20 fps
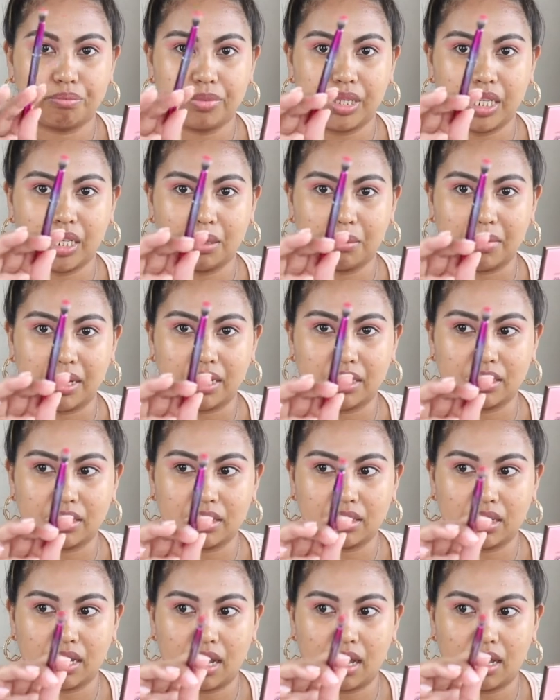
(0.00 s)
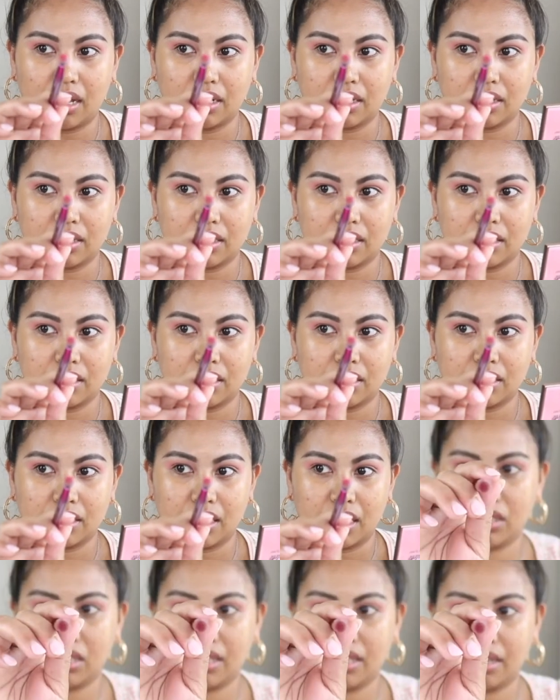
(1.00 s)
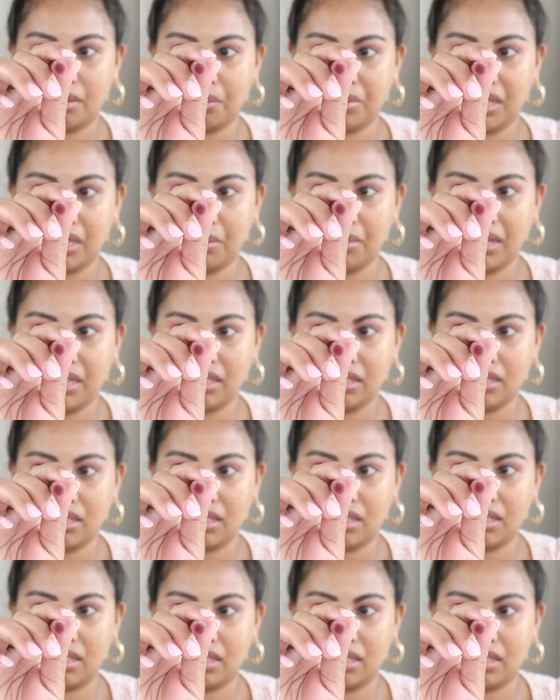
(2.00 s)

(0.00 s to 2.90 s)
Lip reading: Pigment, guys. See that pigment?